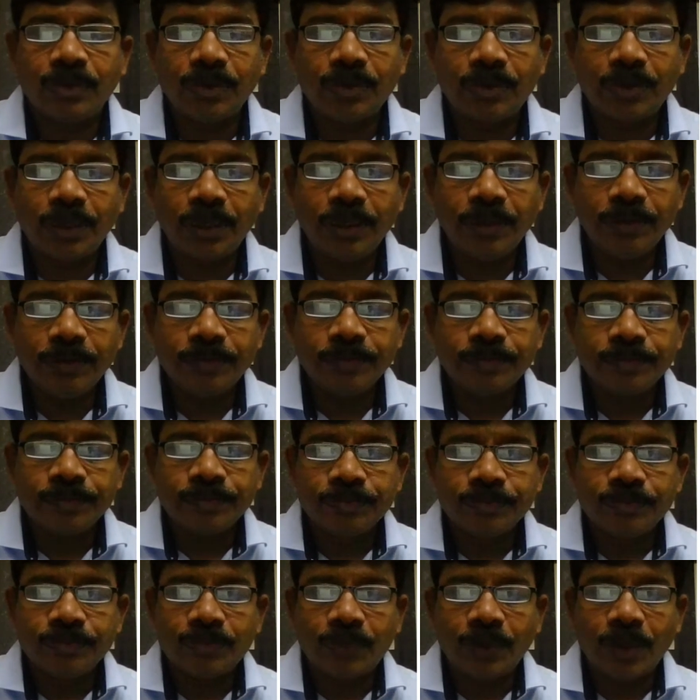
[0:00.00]
Okay.
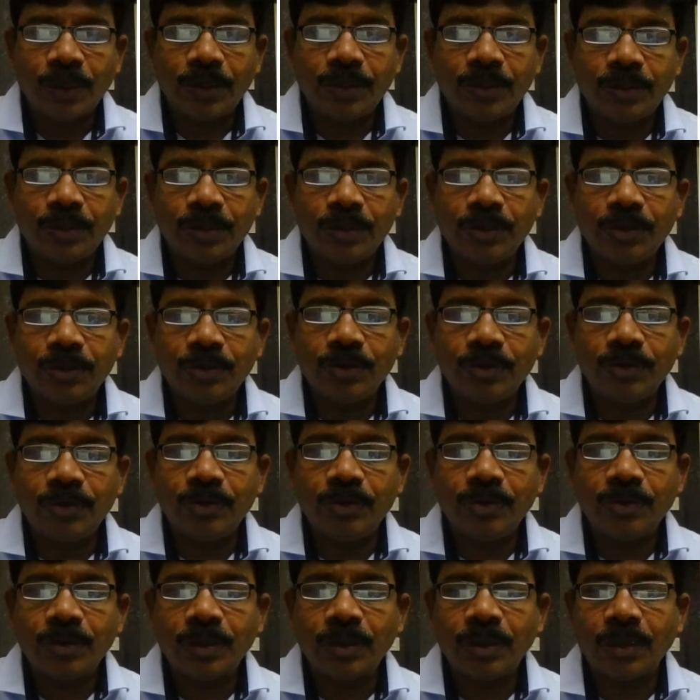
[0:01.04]
It
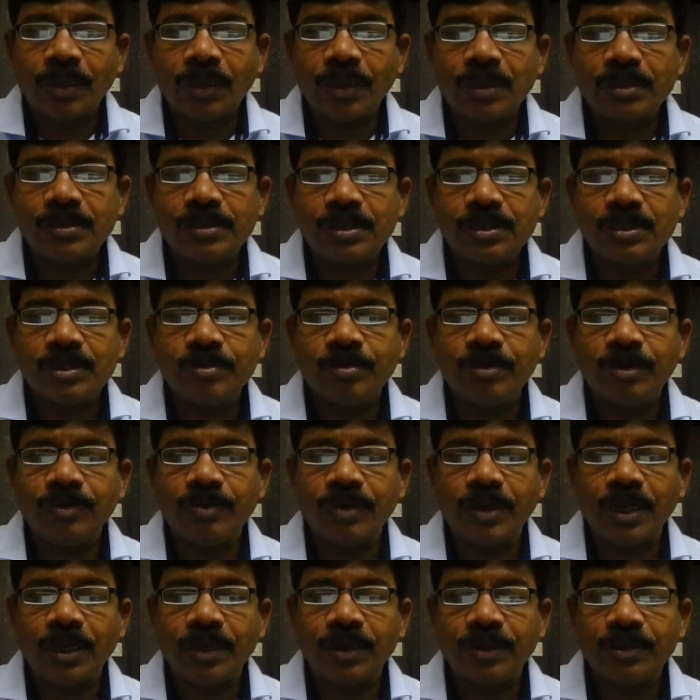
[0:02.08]
include accessible
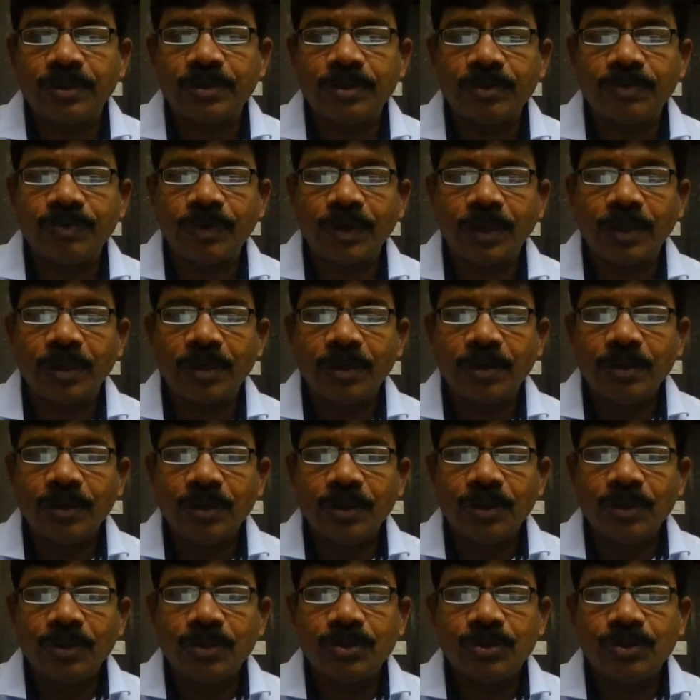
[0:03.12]
valuation for
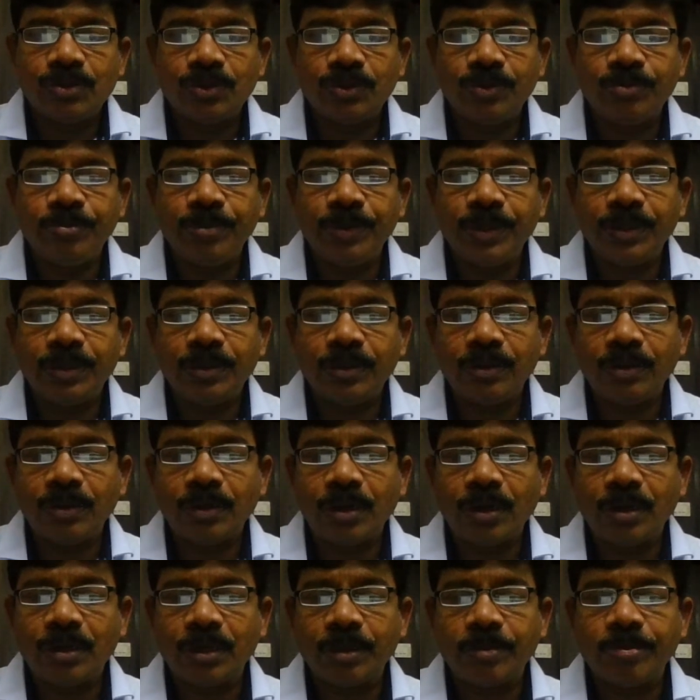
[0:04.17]
should be
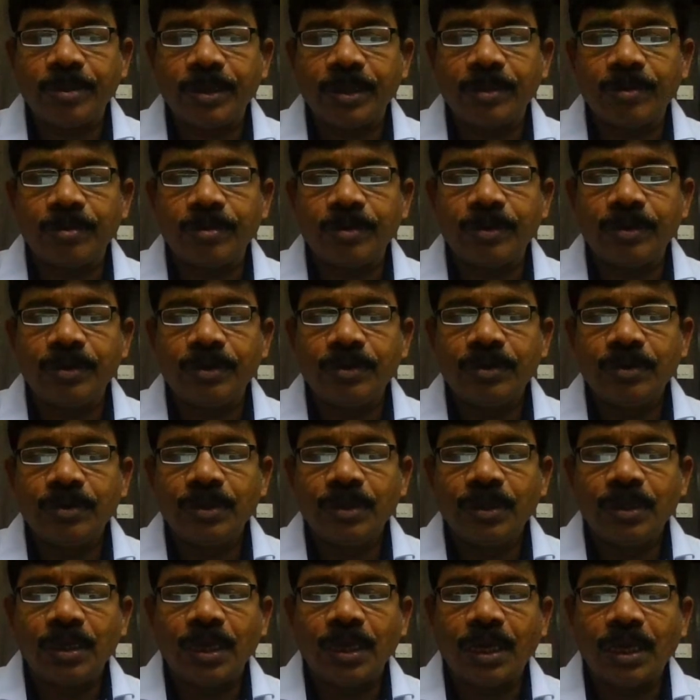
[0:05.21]
not applicable
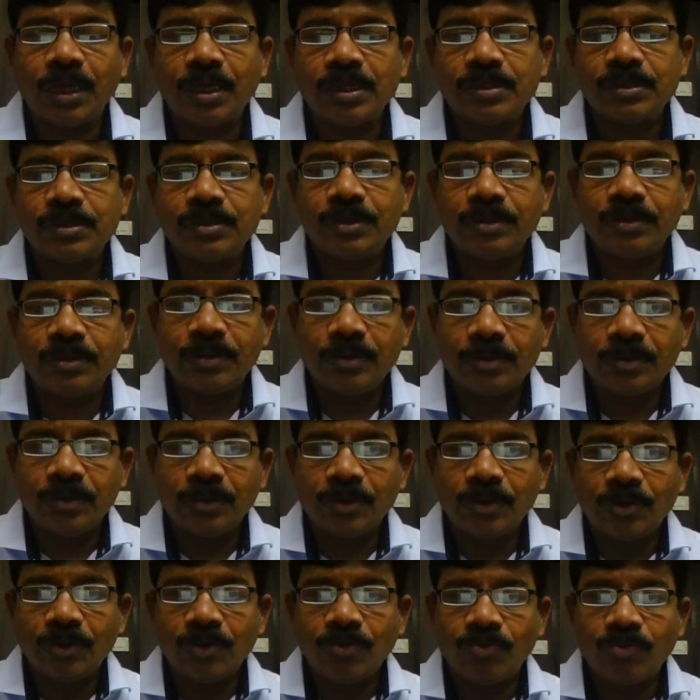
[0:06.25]
as
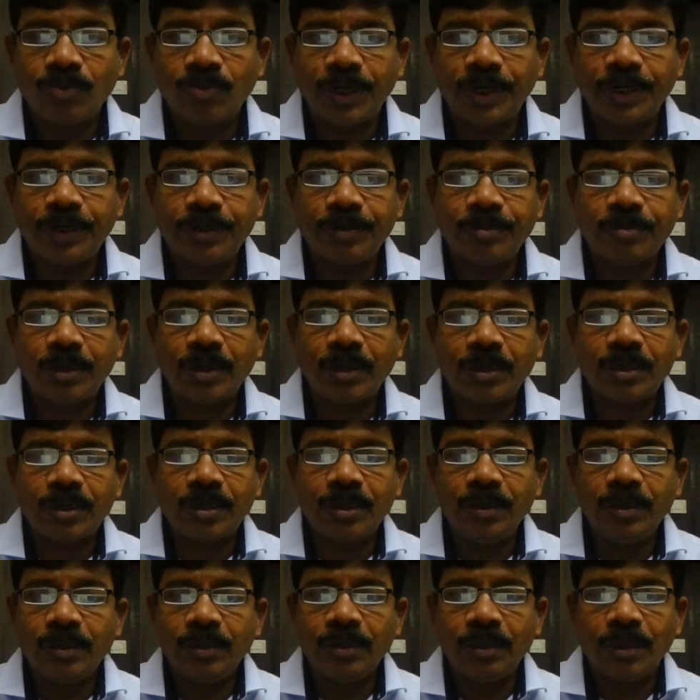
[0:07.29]
white marked
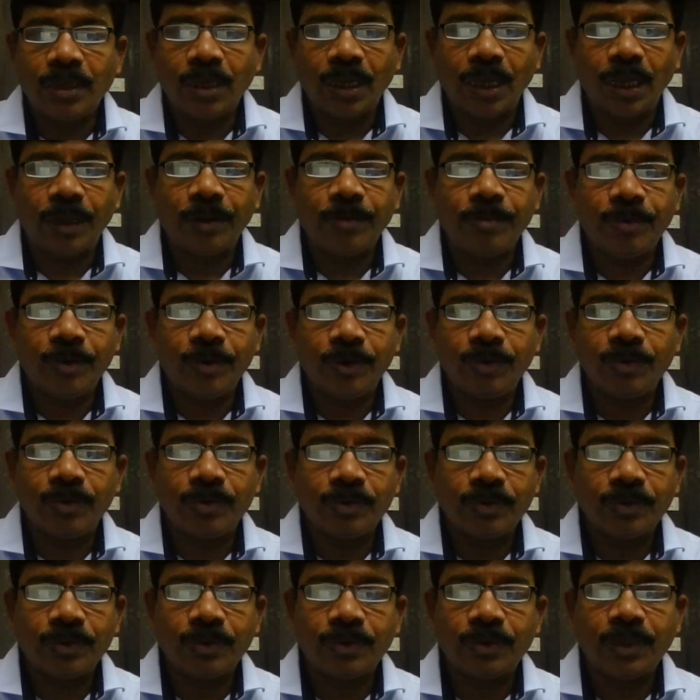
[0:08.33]
above.
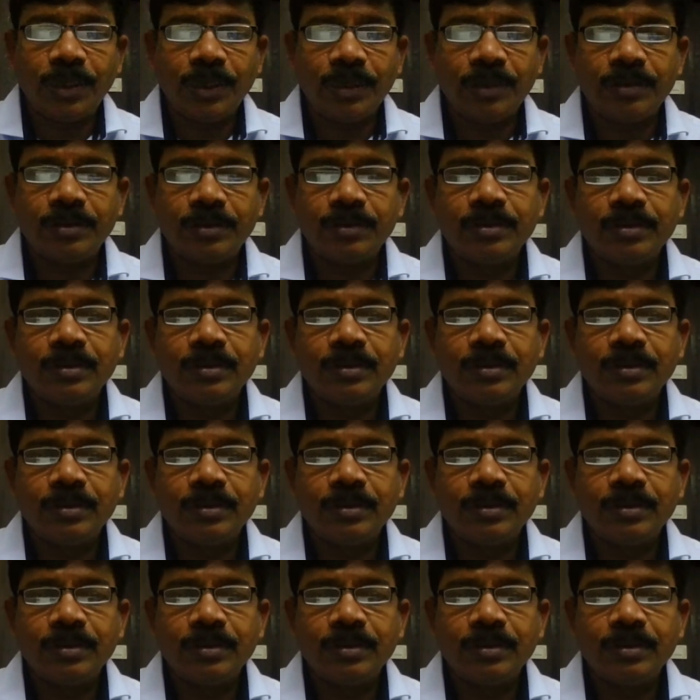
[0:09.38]
Okay.